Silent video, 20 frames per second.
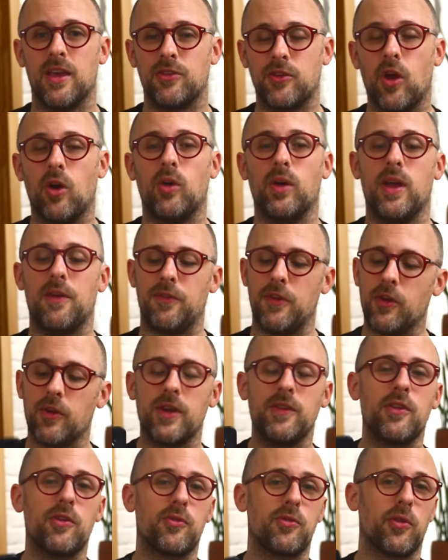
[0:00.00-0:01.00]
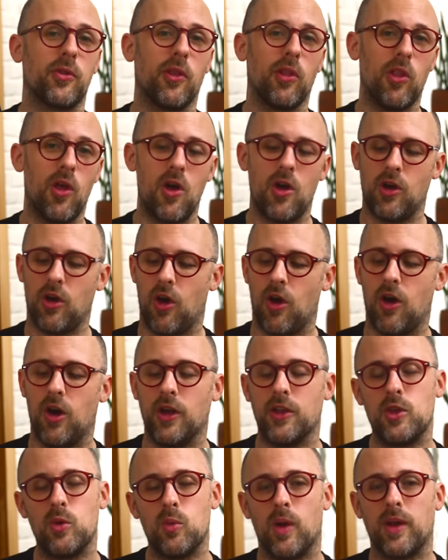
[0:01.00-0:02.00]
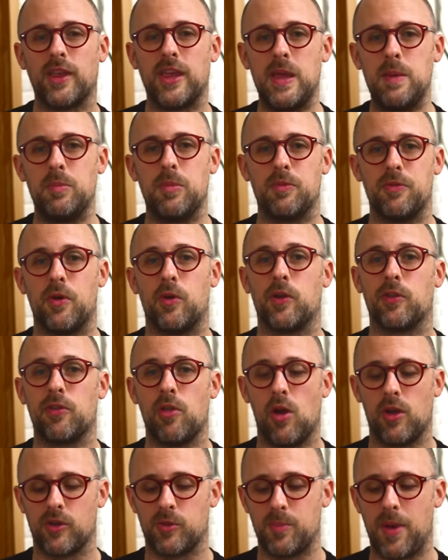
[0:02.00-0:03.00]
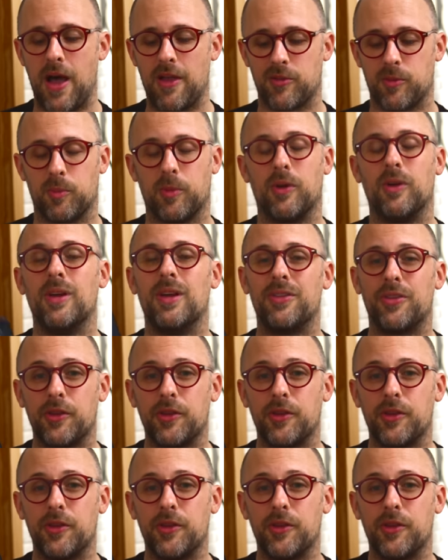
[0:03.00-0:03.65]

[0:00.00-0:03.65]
So if you're in this for the long haul and you want to keep the phone as long as possible,